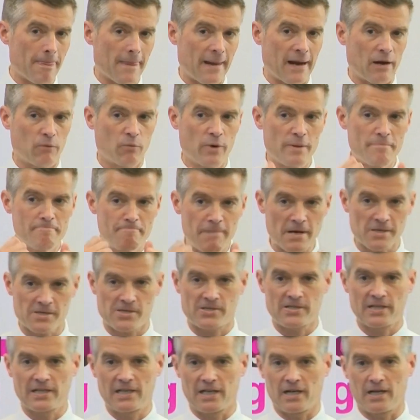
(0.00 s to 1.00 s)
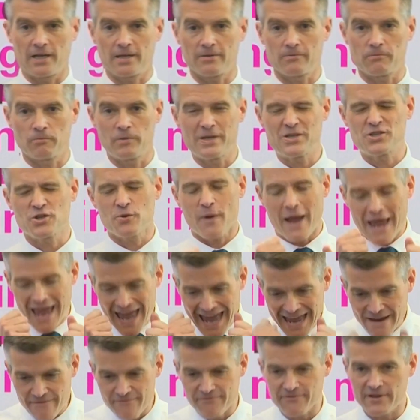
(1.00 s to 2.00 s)
and we bust a gut, we do
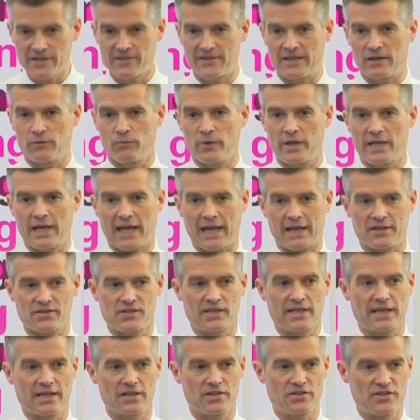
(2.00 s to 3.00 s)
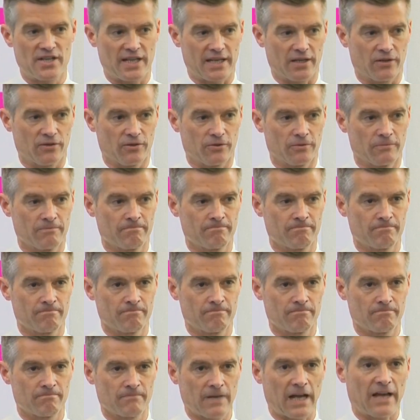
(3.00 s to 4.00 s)
everything we can to get a deal,
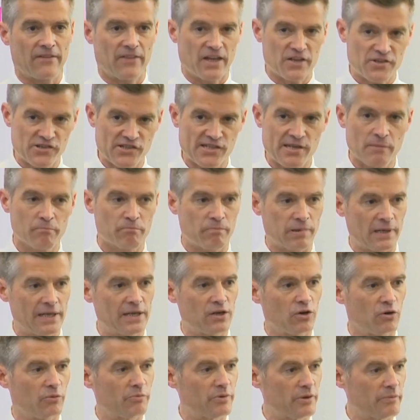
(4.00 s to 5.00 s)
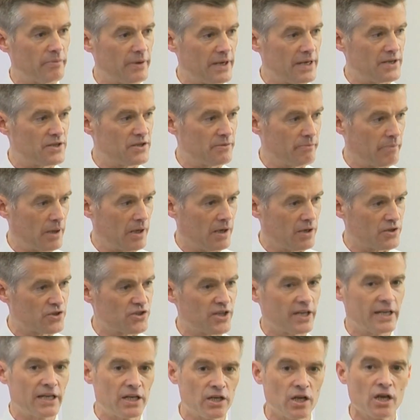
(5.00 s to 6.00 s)
and they're simply not prepared to budge,
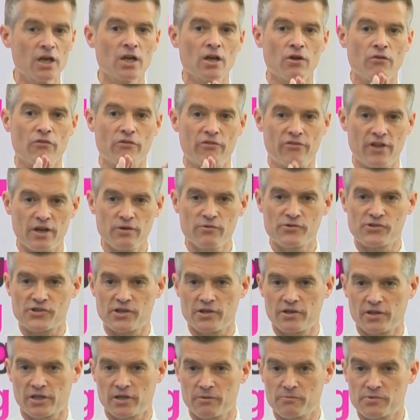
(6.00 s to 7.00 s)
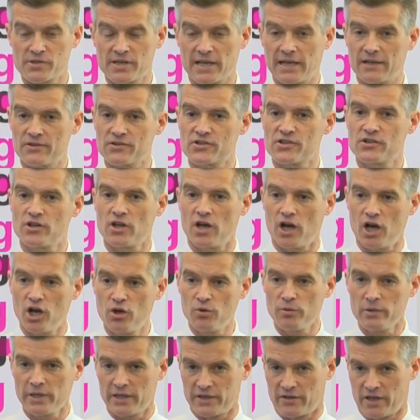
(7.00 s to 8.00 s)
then in those circumstances and
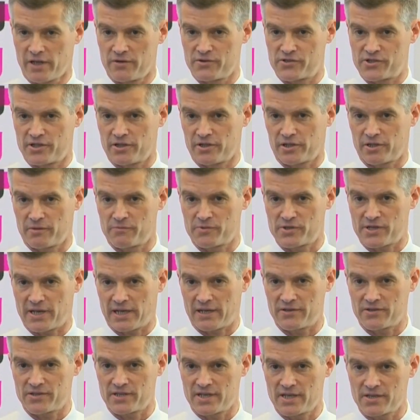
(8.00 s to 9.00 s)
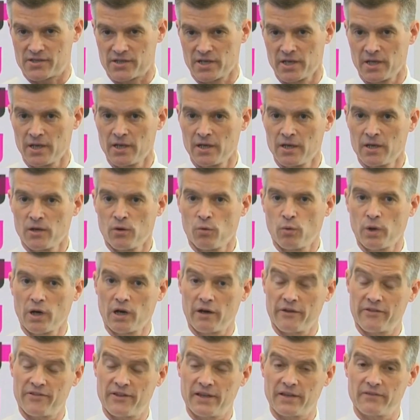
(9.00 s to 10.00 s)
only those circumstances will
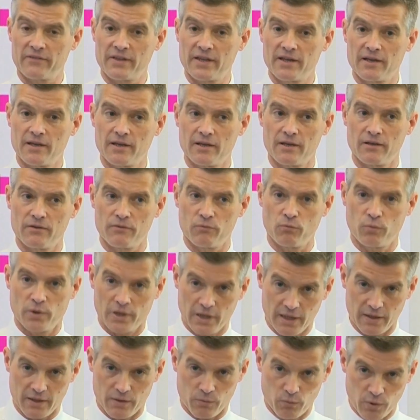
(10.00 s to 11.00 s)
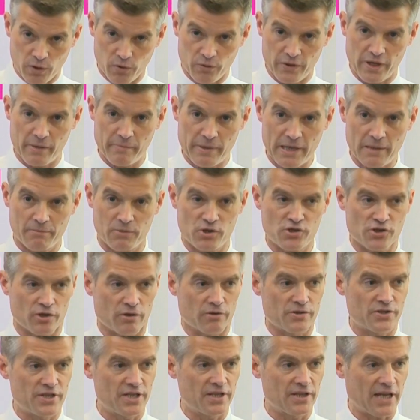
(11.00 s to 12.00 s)
I think there will, will there be a
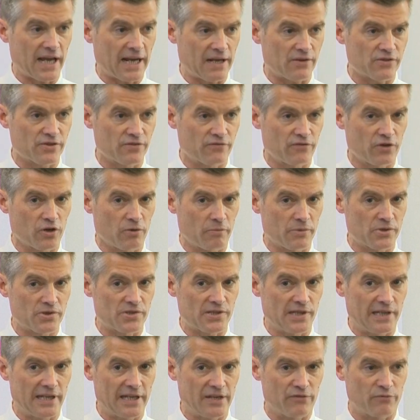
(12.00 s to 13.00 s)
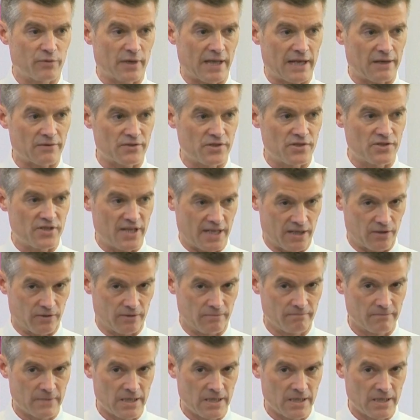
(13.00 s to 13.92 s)
majority in the House of Commons to leave without a deal.